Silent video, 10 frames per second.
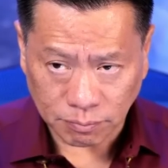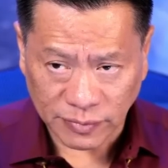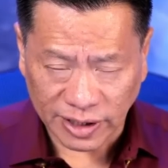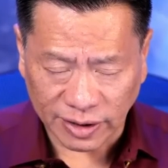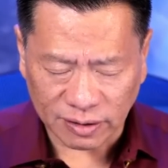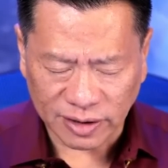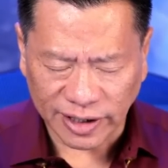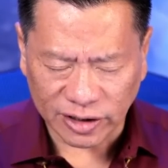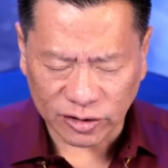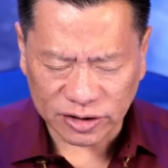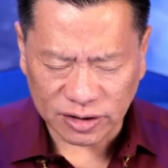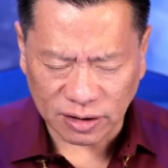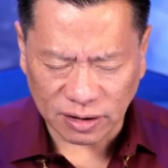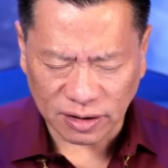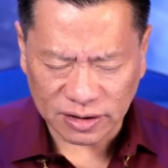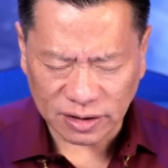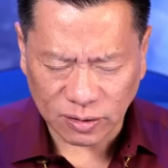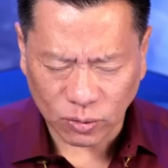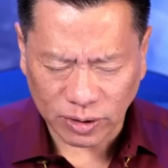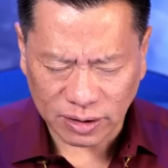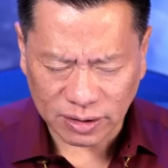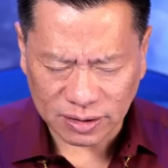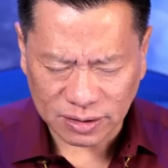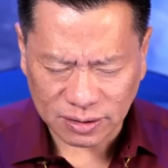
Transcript: Maintain your stillness and awareness.